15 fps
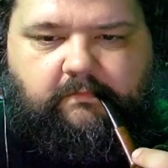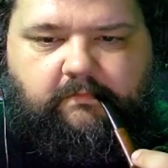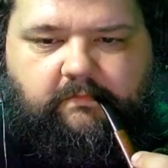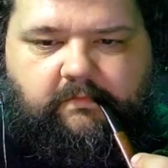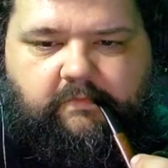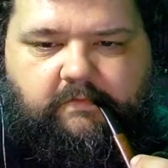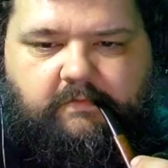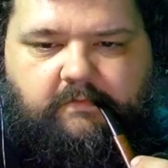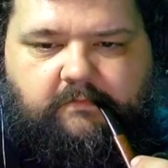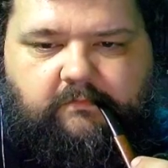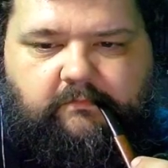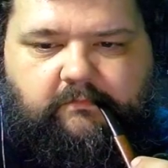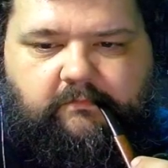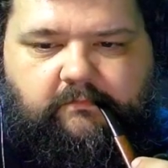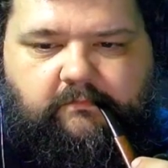
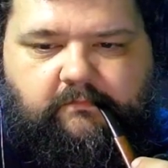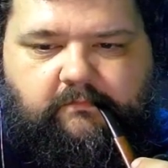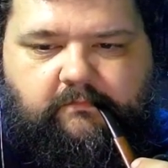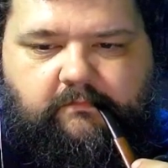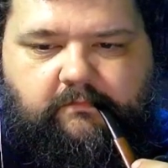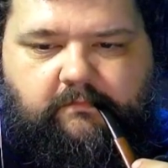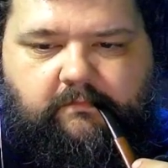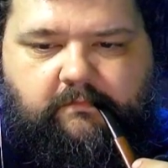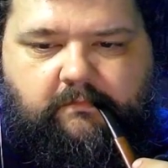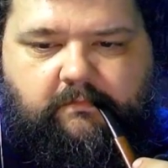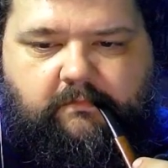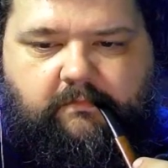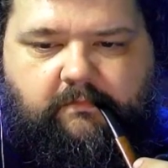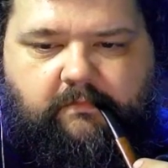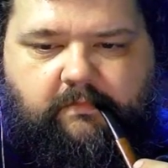
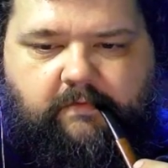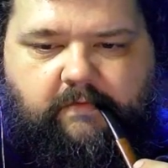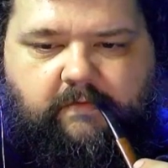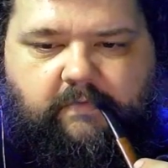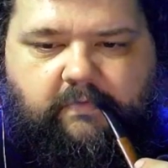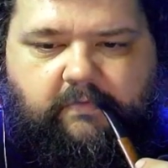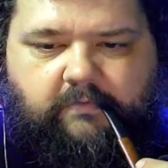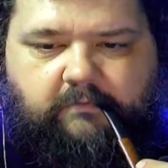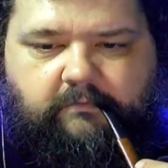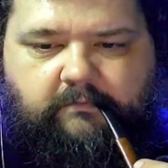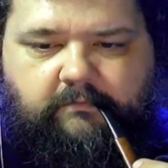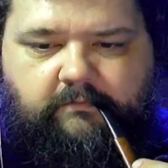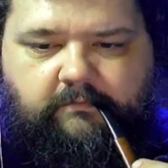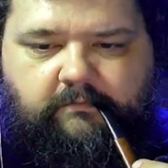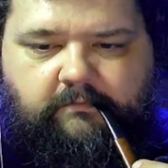
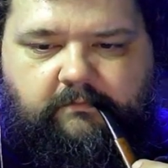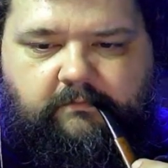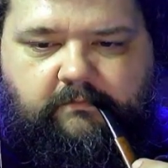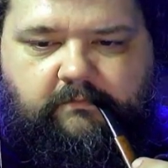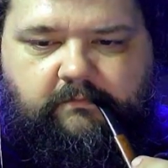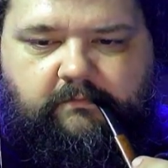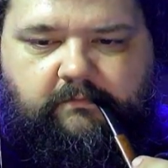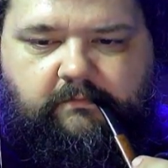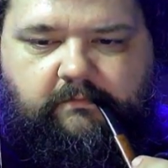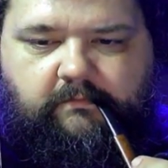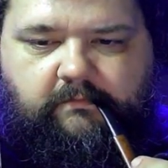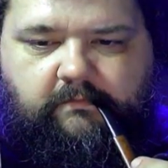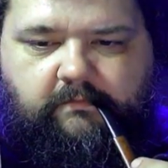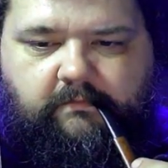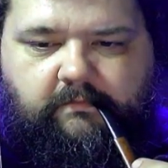
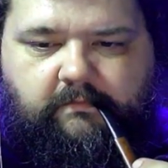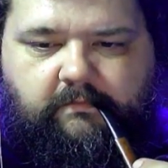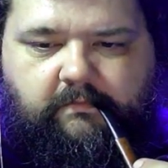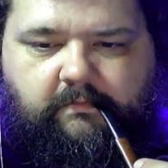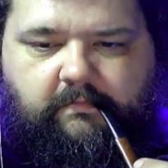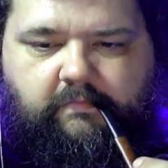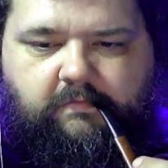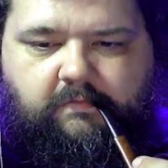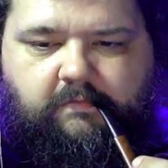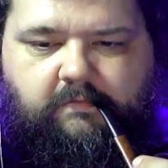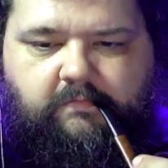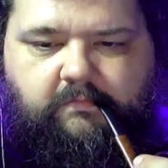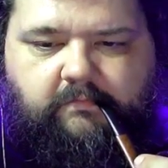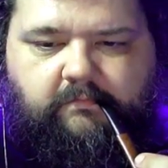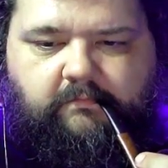
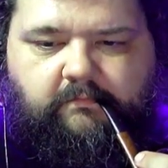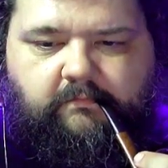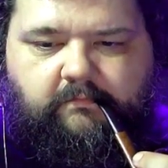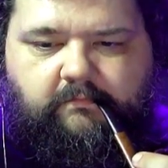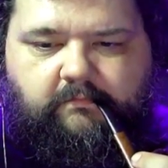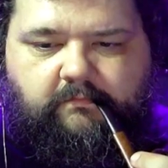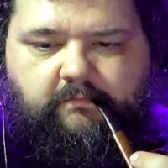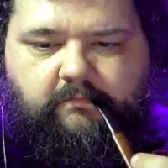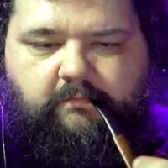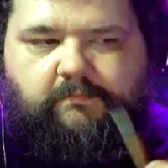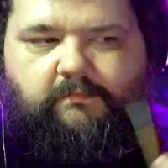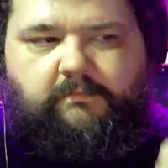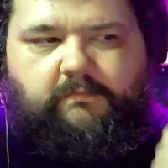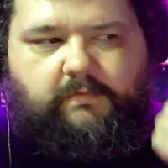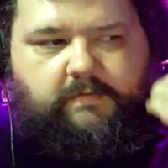
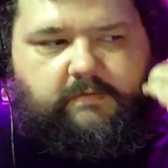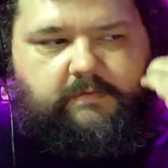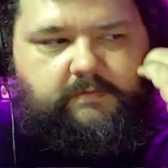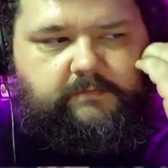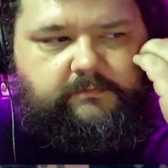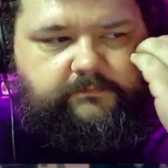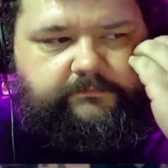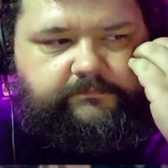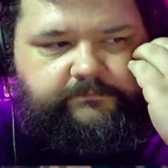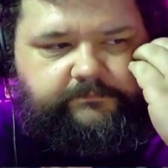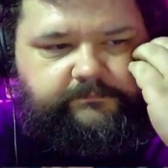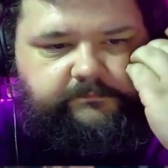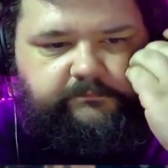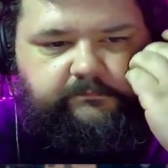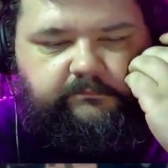No words are spoken by the person on screen.